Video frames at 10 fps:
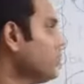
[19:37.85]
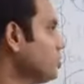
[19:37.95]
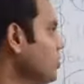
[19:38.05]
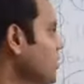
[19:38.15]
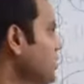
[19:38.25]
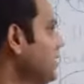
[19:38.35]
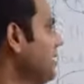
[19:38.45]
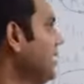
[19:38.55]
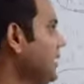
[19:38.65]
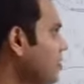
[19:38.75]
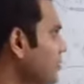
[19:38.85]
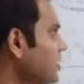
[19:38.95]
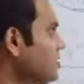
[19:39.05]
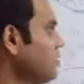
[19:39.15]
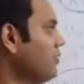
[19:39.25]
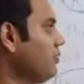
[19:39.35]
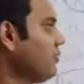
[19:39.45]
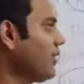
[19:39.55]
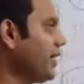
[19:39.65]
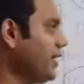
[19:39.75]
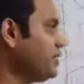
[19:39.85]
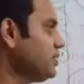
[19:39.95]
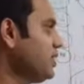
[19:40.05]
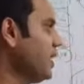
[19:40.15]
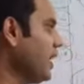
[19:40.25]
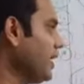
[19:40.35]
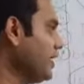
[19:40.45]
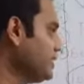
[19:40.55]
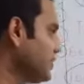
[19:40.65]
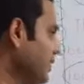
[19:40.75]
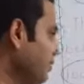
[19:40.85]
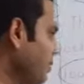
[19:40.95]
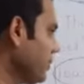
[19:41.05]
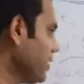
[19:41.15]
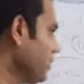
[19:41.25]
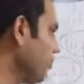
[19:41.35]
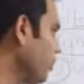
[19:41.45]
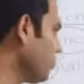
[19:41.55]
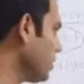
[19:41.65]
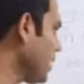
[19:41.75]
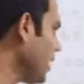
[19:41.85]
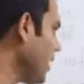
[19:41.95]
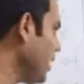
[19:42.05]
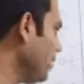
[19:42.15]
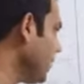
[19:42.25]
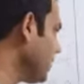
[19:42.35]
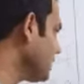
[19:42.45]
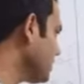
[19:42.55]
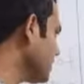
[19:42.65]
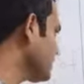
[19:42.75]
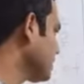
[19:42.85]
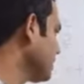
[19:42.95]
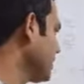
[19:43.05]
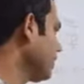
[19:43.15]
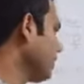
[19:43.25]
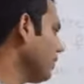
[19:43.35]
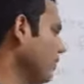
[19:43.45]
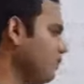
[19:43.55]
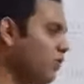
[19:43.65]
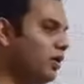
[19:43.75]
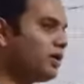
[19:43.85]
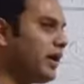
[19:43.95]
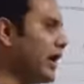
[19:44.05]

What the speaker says: So it is a relative measure of range and it is given by the formula L minus S upon